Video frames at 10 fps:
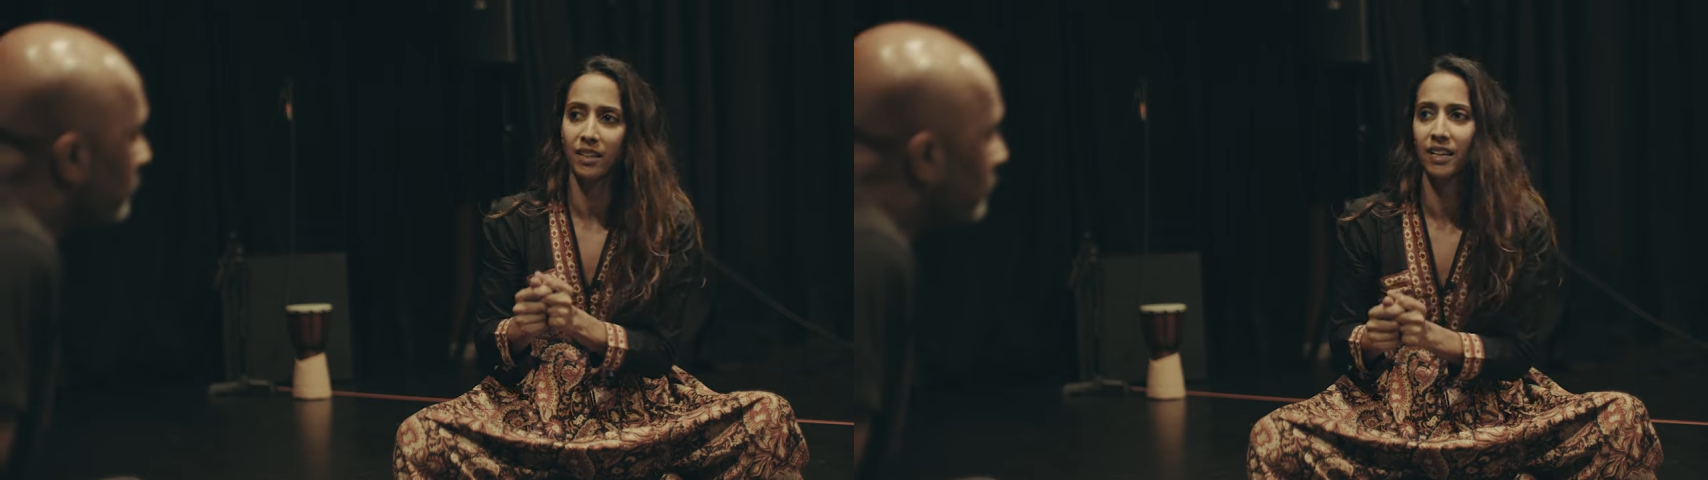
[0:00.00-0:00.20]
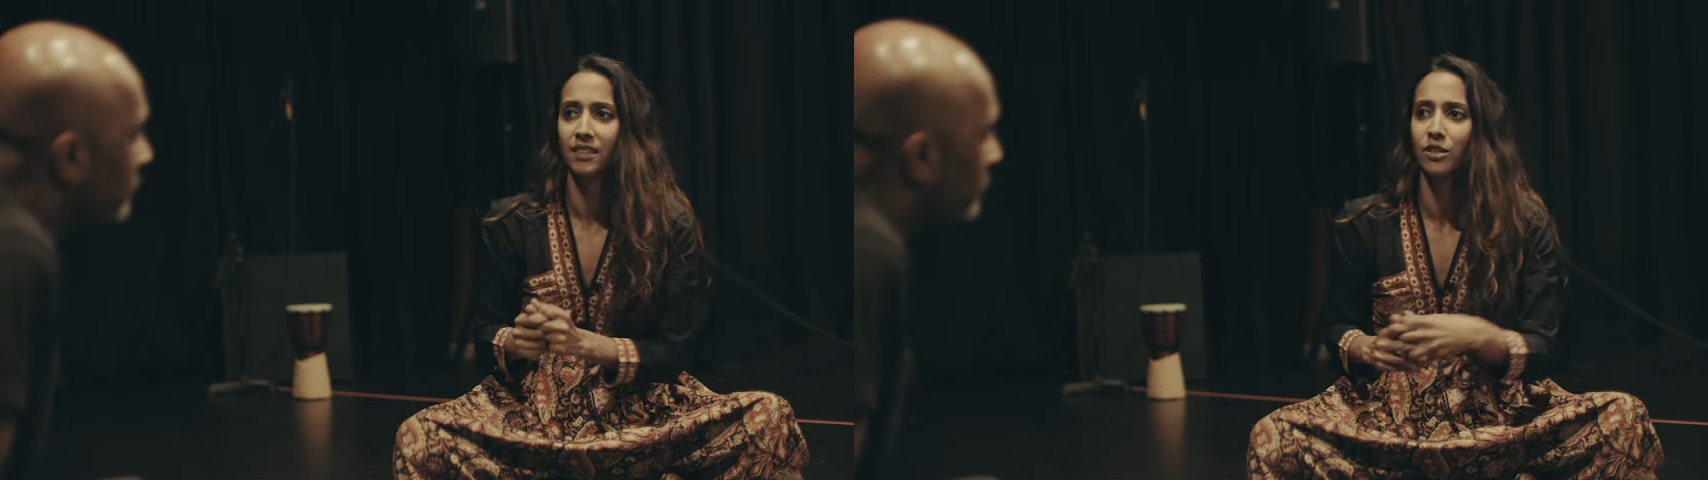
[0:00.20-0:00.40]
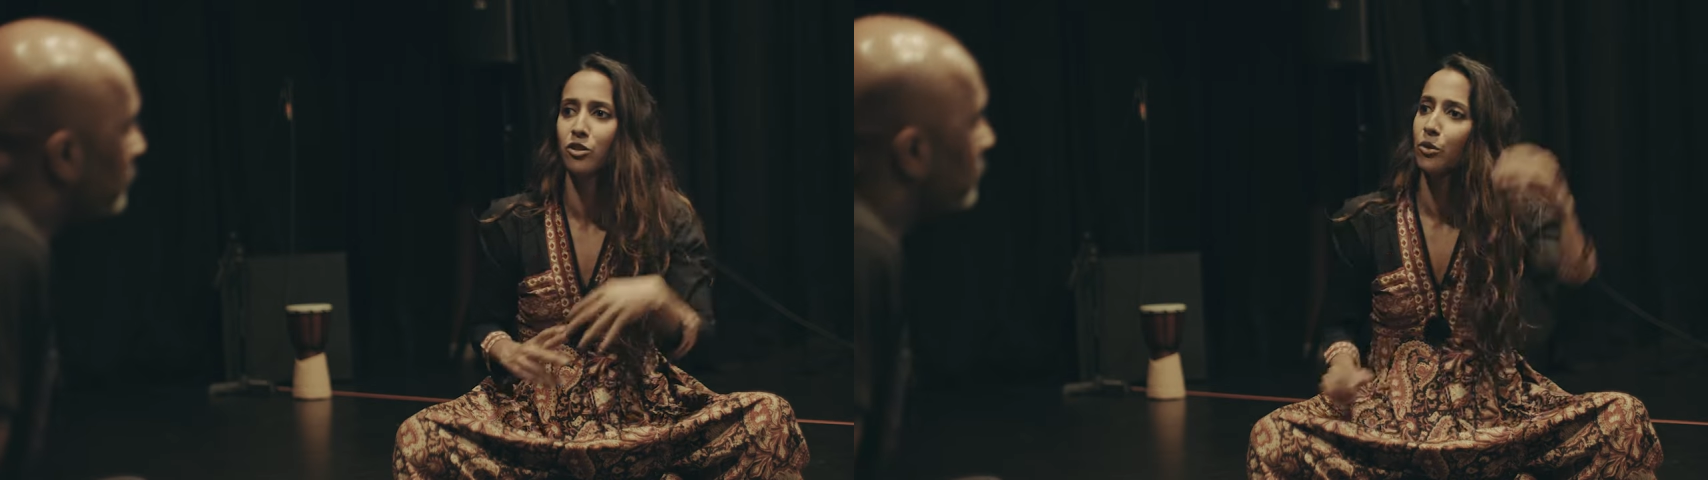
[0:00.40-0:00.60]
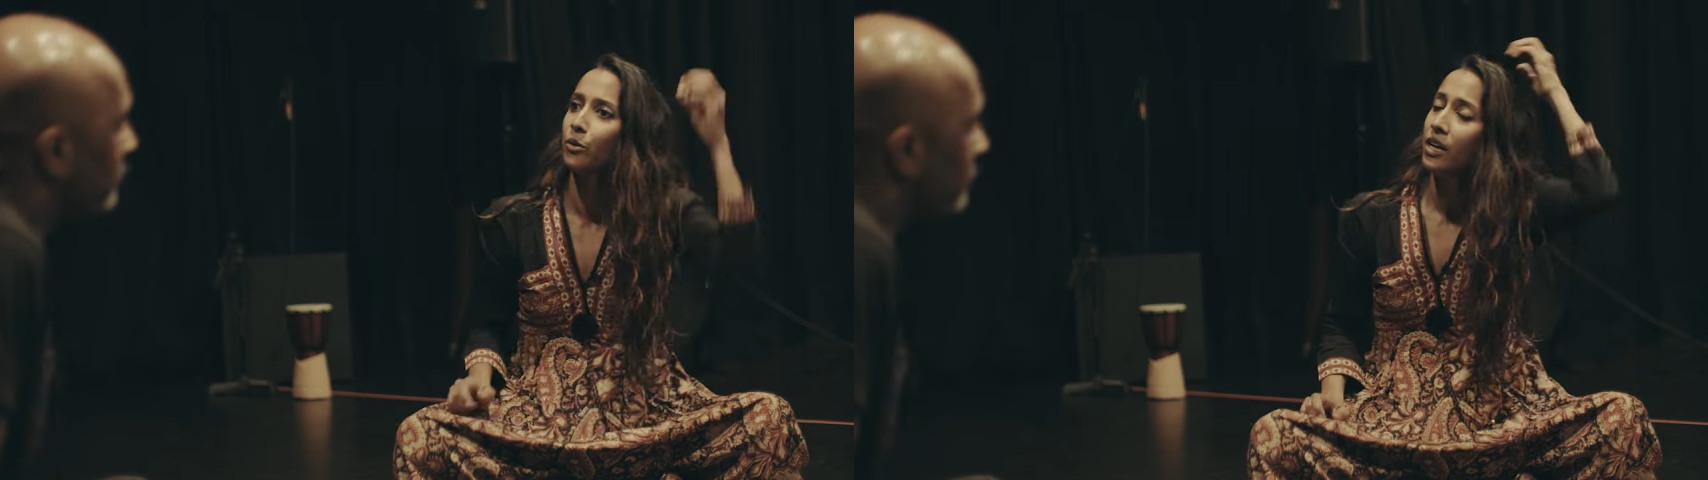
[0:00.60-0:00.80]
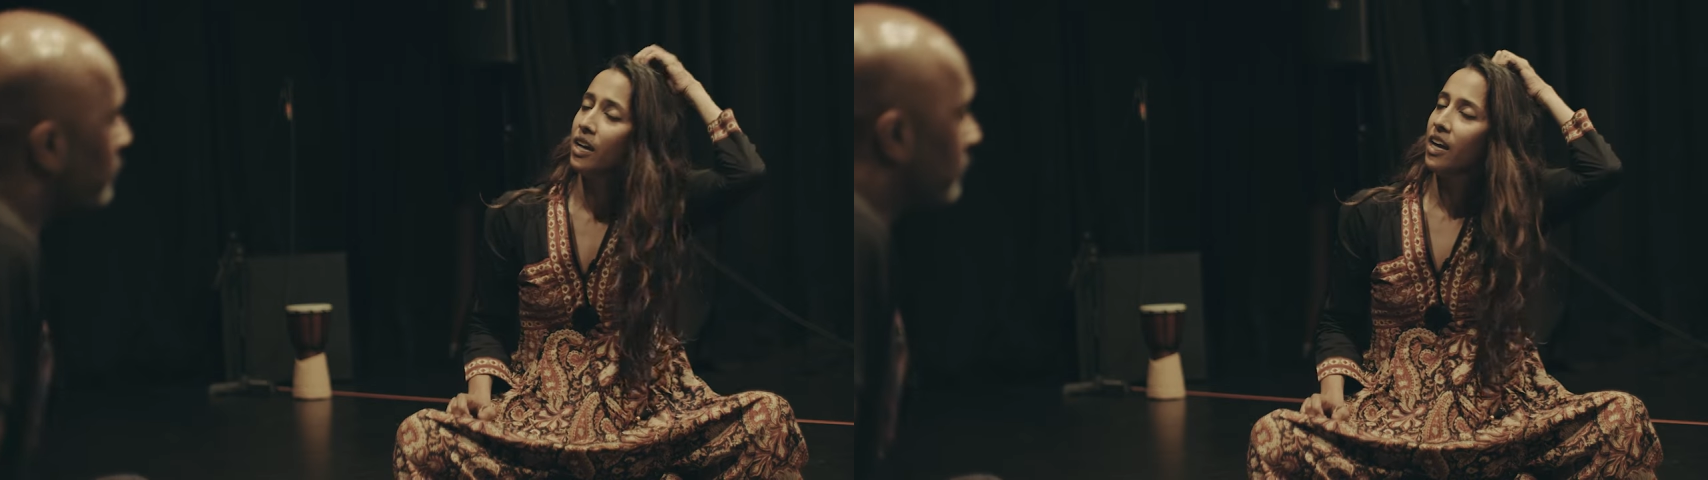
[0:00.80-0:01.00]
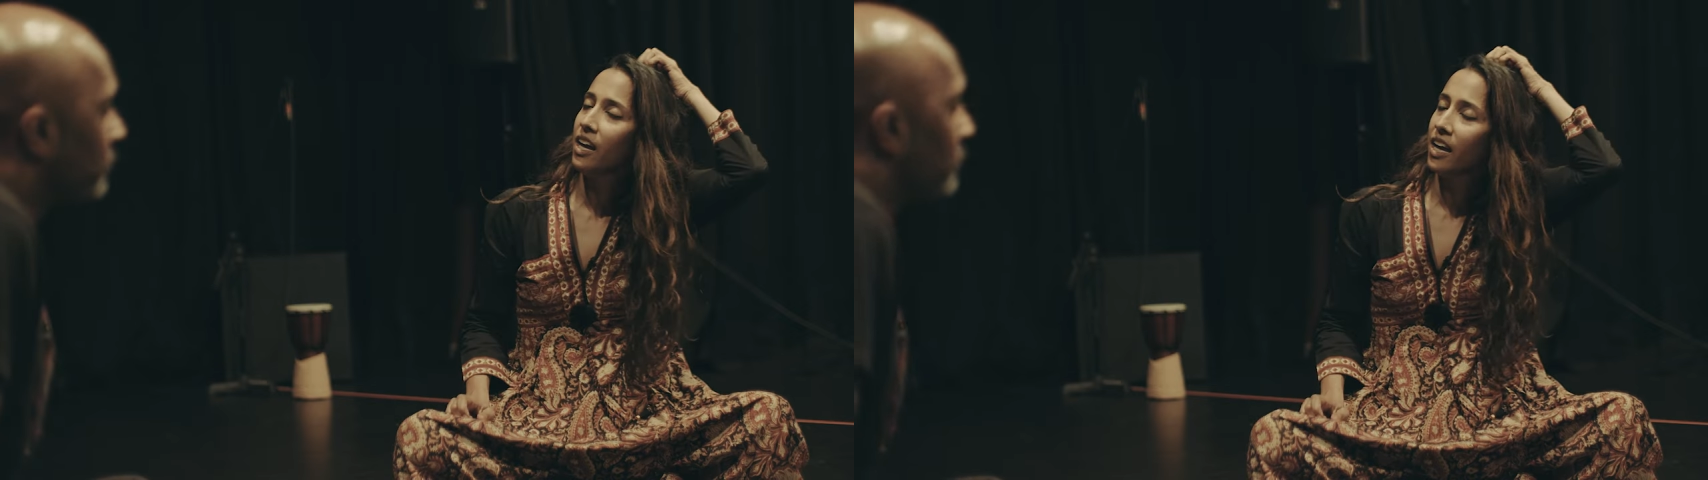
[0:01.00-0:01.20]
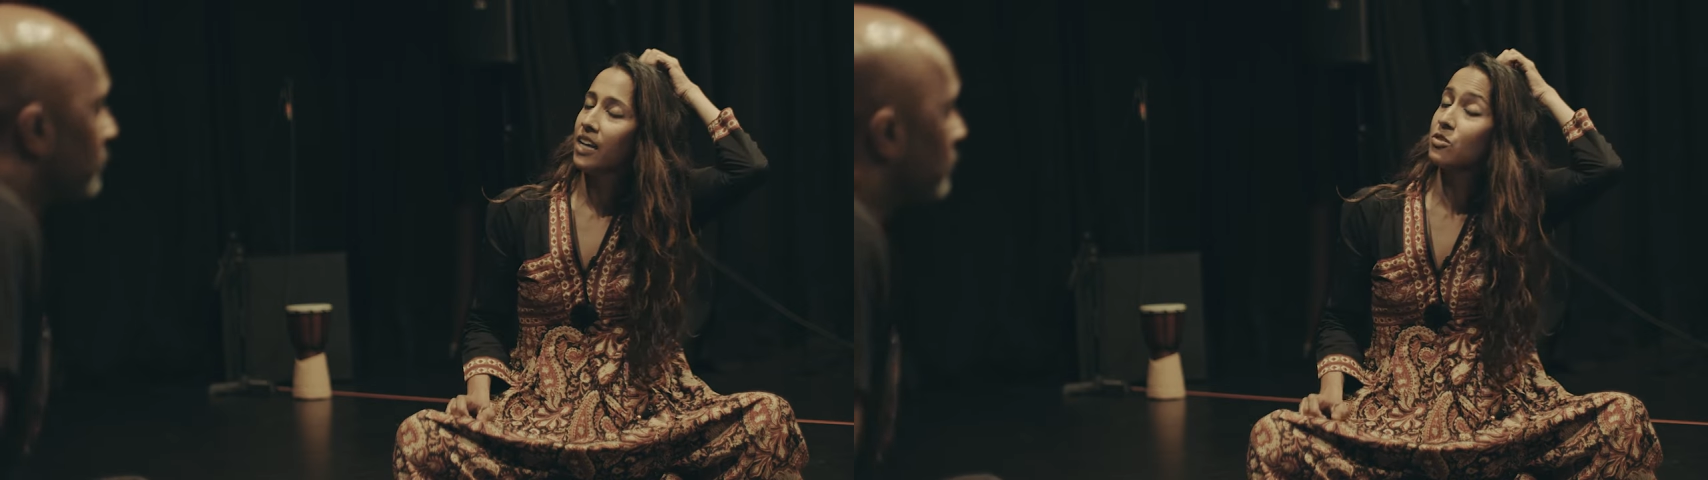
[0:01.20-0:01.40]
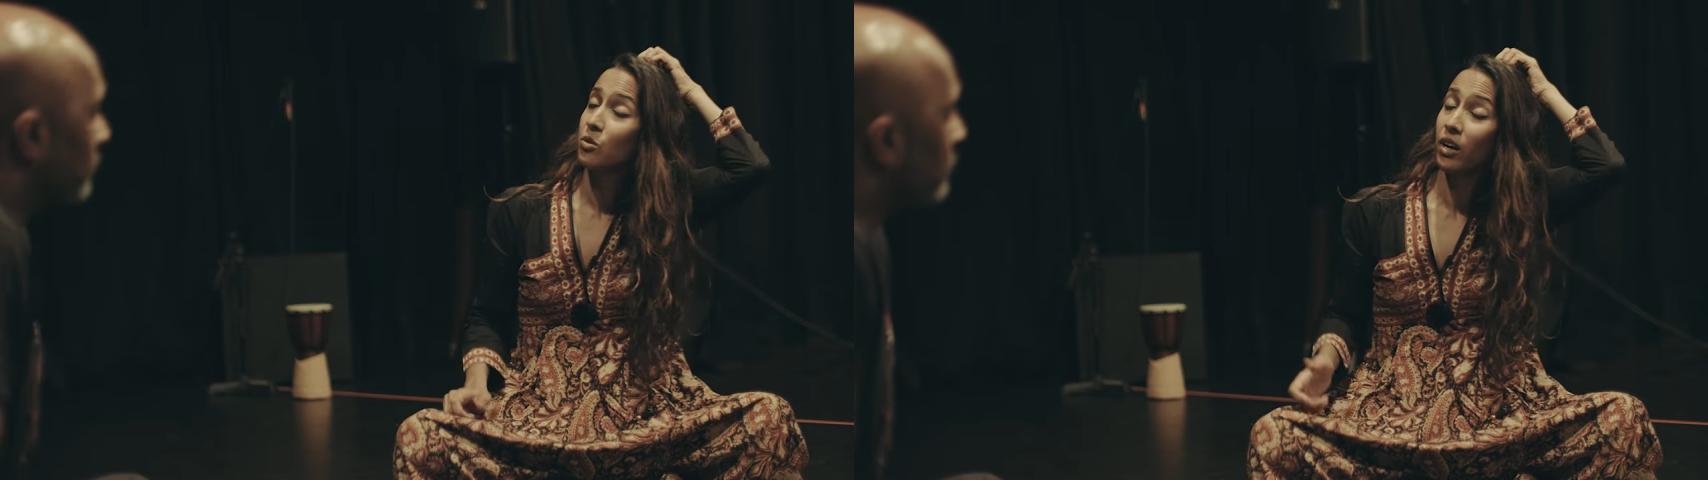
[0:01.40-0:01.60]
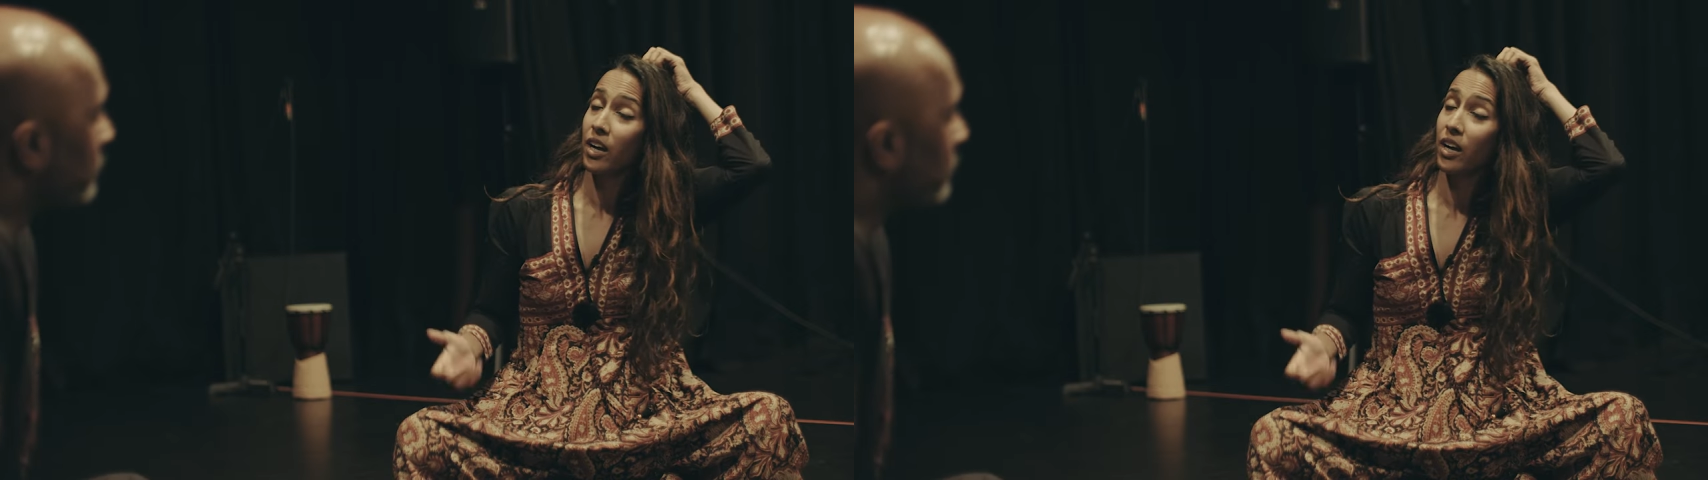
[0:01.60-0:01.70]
connected to. And so